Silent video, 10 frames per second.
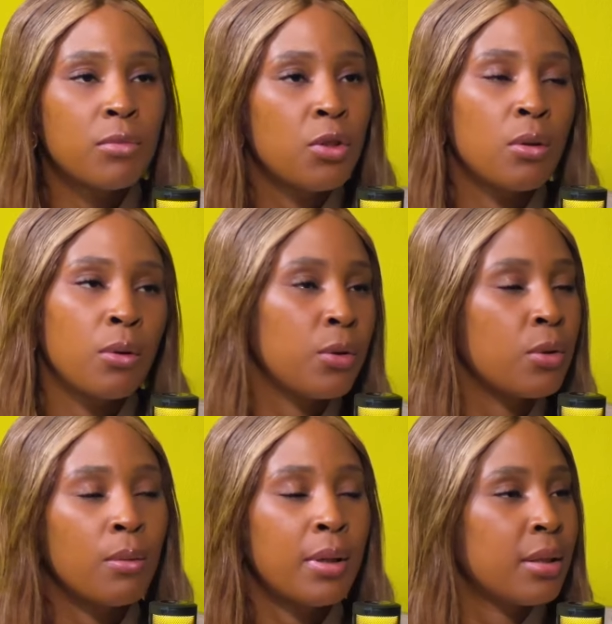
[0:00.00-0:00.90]
you know you
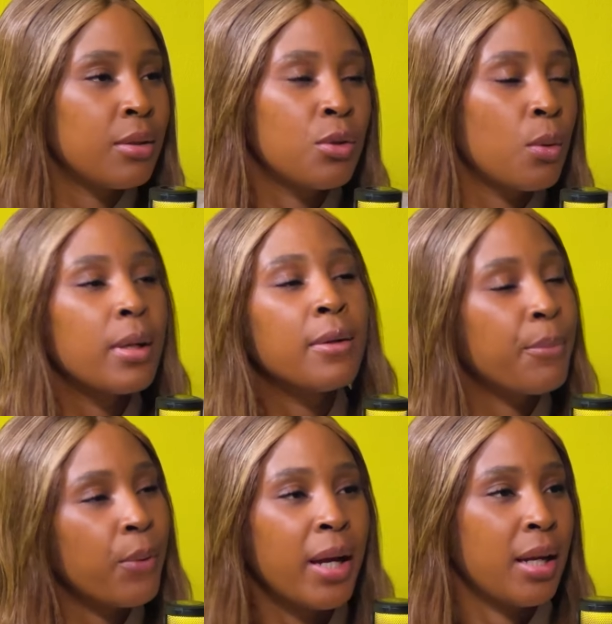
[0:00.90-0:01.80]
don't want to you don't want to
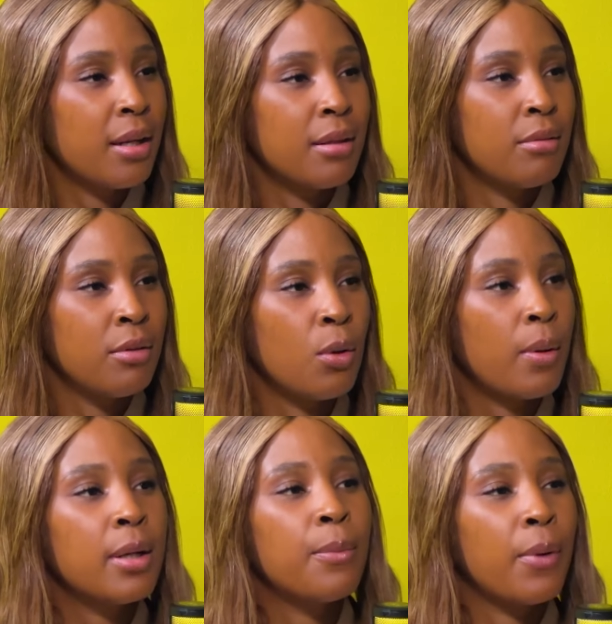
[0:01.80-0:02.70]
break you don't
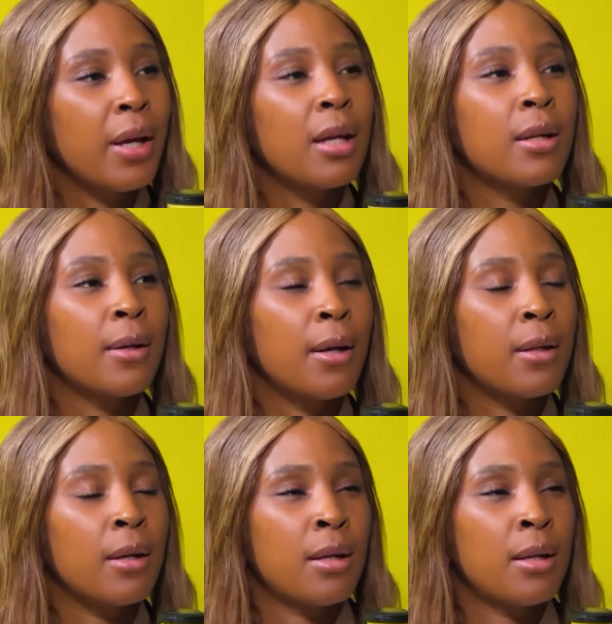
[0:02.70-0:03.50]
want to break at a, at,